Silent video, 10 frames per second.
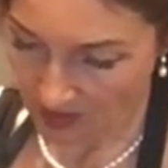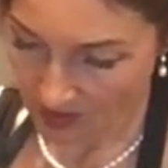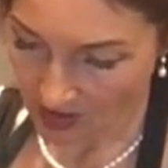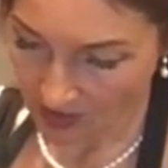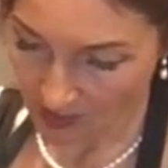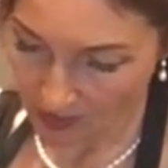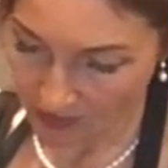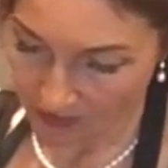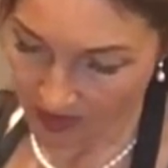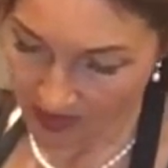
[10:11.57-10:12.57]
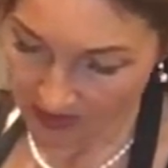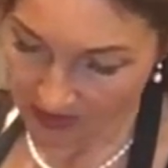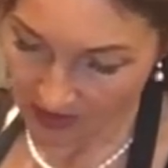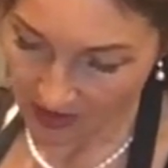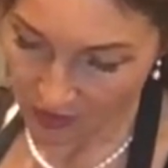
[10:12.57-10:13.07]
Add a little bit of that
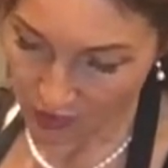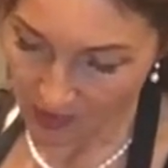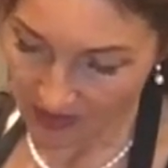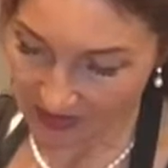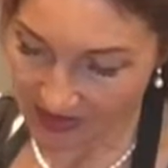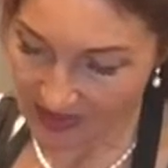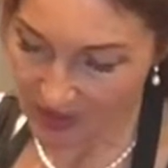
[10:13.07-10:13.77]
here, so it'll be like nice